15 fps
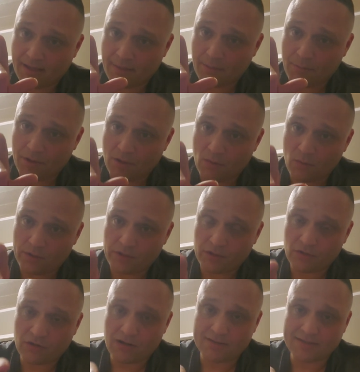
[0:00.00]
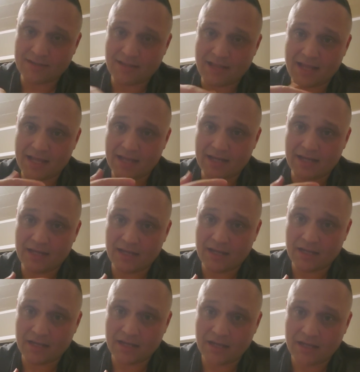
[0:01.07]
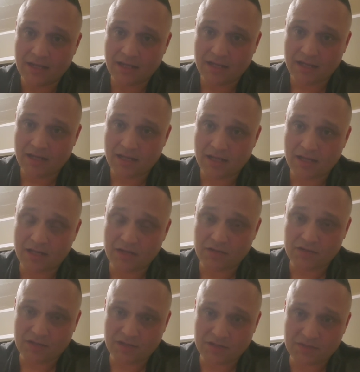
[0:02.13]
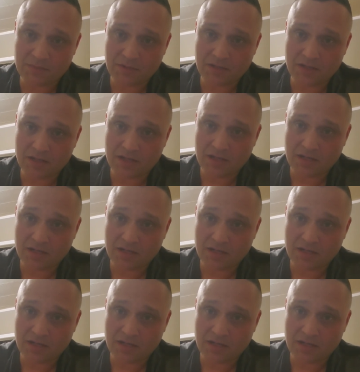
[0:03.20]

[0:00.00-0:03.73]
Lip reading: but when you cross the line and you touched me,